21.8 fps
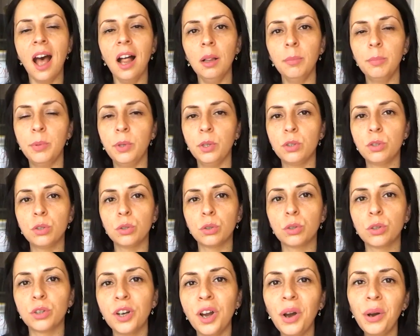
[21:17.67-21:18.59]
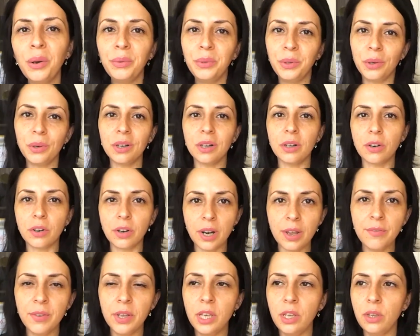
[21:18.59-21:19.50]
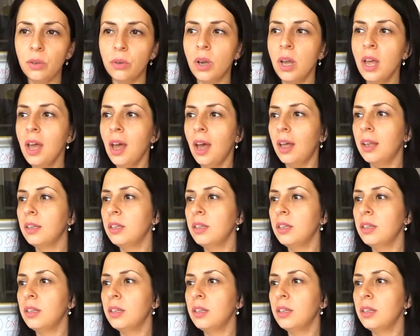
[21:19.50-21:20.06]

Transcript: help you to grow your revenue